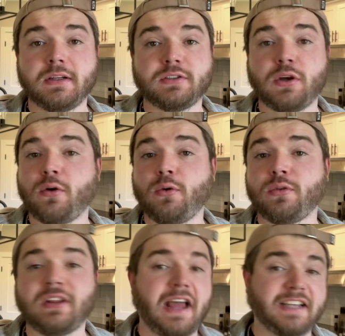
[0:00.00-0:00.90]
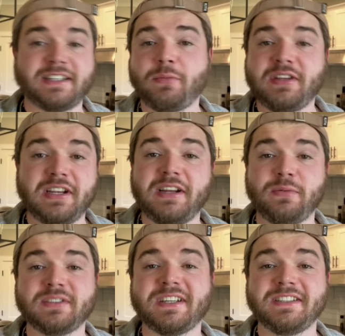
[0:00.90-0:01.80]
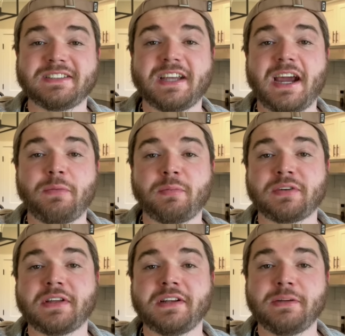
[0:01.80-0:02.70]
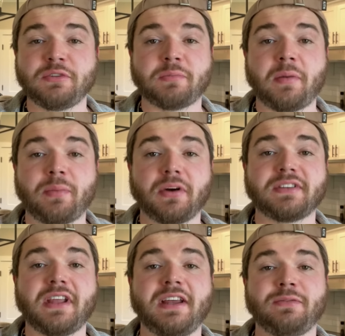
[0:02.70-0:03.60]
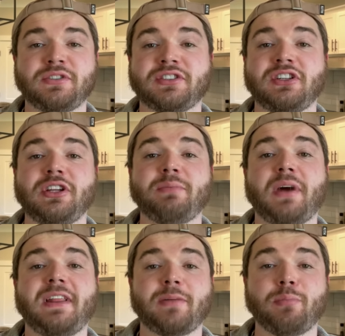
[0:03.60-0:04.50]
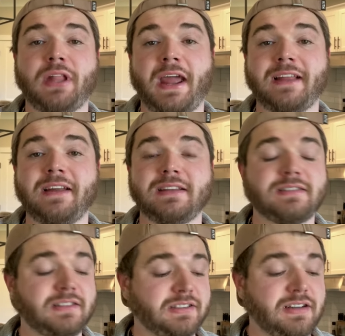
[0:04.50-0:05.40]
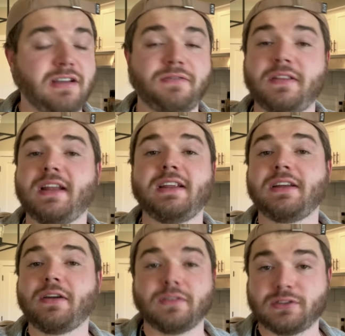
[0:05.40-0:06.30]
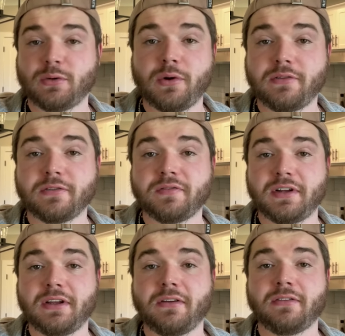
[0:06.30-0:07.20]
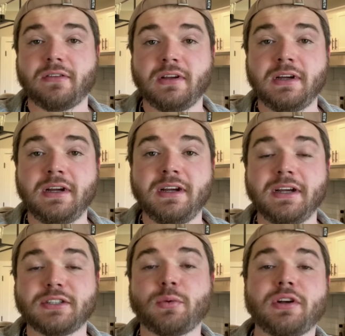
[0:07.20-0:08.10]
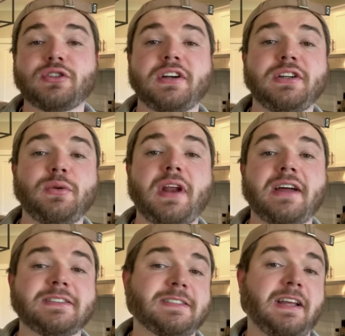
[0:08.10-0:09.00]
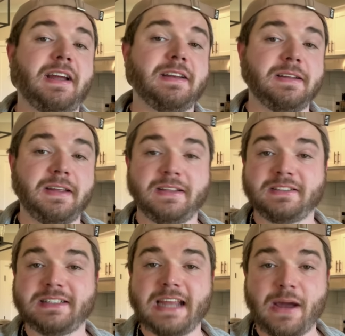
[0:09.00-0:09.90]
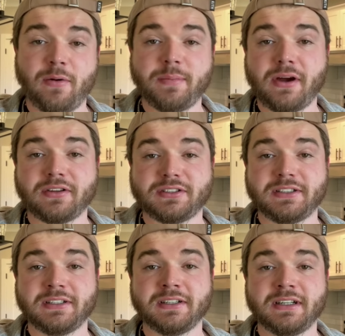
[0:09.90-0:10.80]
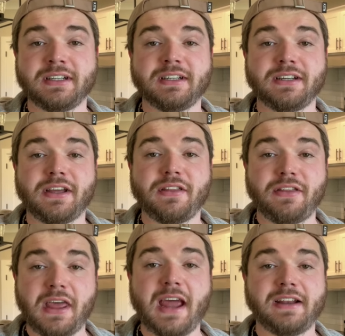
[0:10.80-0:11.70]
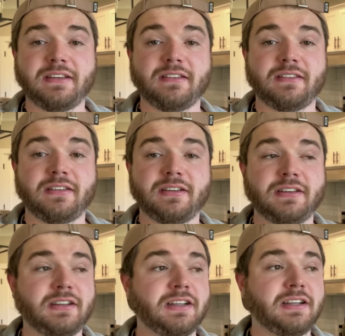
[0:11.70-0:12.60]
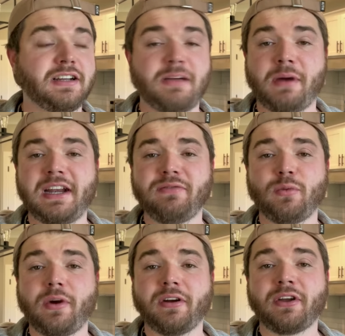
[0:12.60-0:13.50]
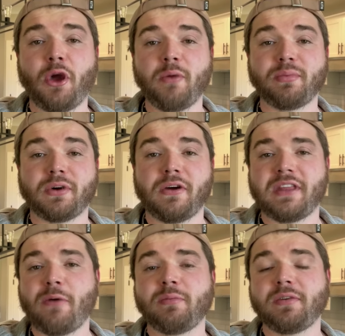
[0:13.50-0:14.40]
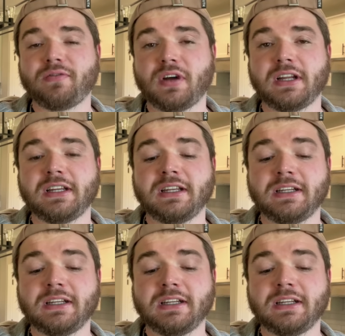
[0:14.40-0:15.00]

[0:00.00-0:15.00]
So the last time we did it was inside. We pretended it was my birthday and it was just lit by like black lights and stuff. That didn't go so well for videos. So we're gonna try to do it outside and see how embarrassing that is. I might even wear a GoPro, that would be funny.